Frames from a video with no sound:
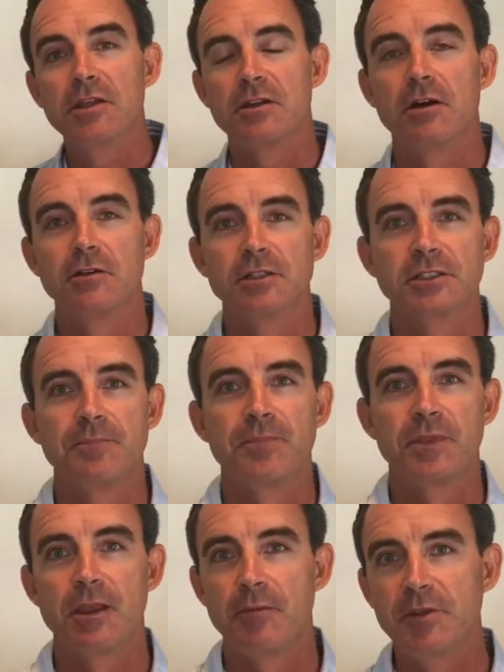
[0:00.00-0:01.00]

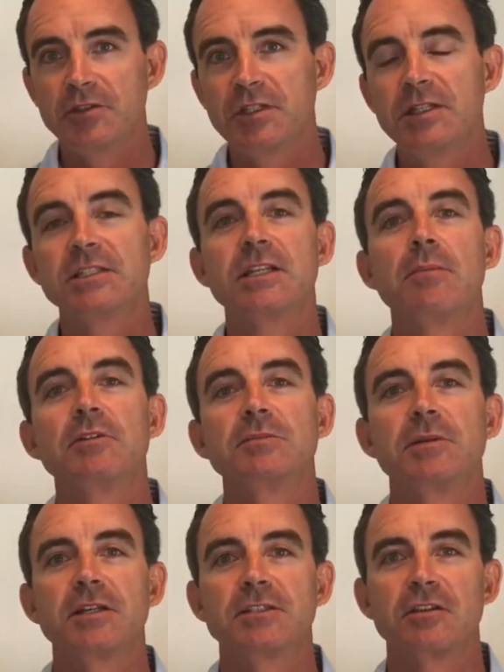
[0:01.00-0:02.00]
Now I'm using these numbers
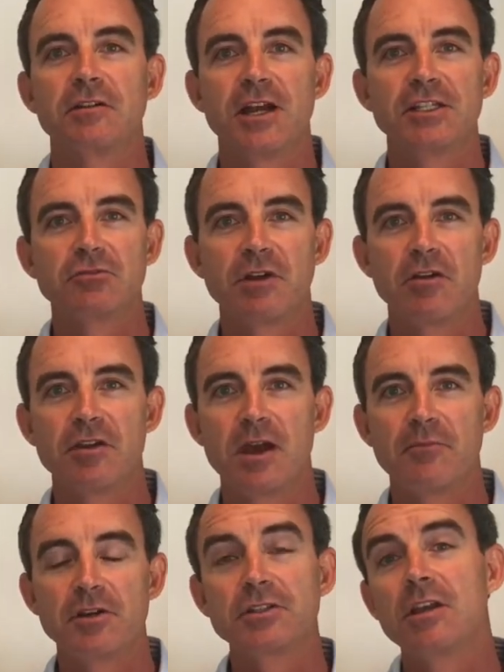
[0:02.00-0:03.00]
because they're nice round
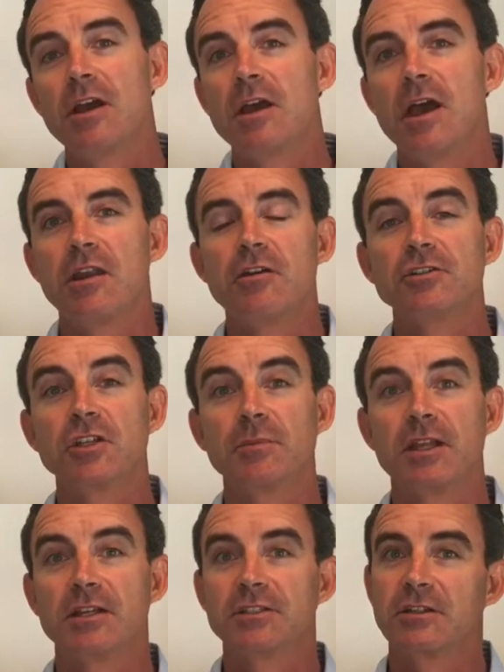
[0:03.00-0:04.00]
numbers, and also
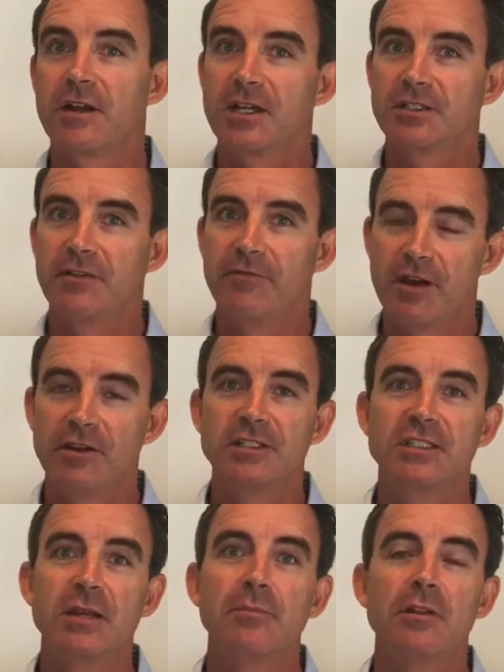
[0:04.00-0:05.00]
because they're actually very
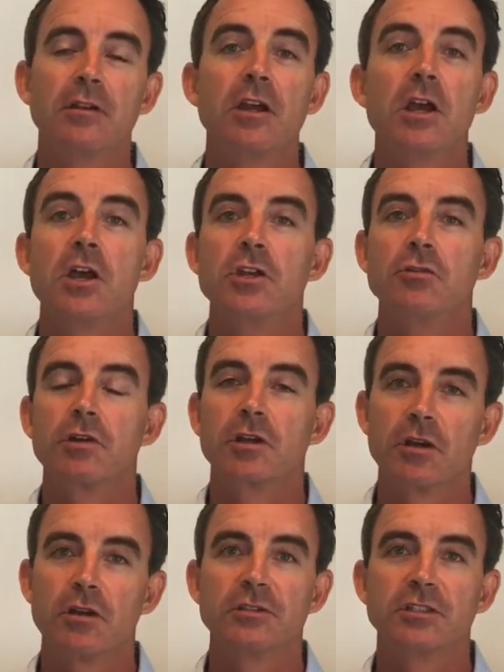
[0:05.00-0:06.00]
similar to a
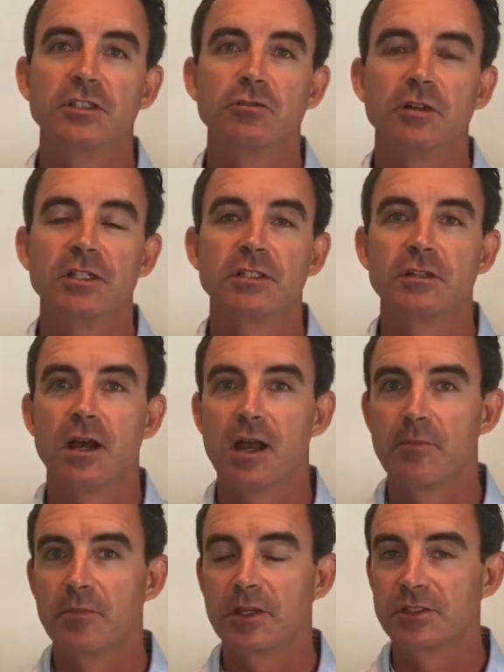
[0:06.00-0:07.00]
current situation
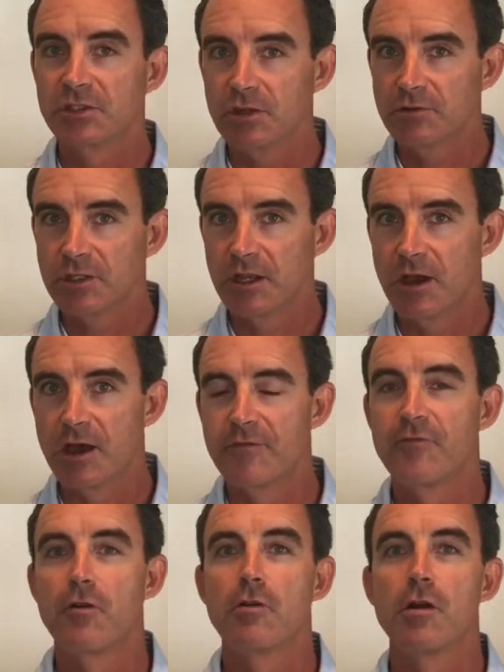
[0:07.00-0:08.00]
I'm consulting on
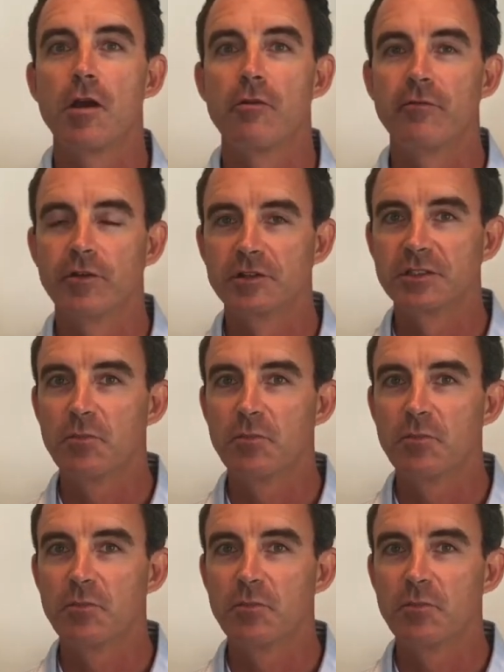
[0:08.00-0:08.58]
for a reverse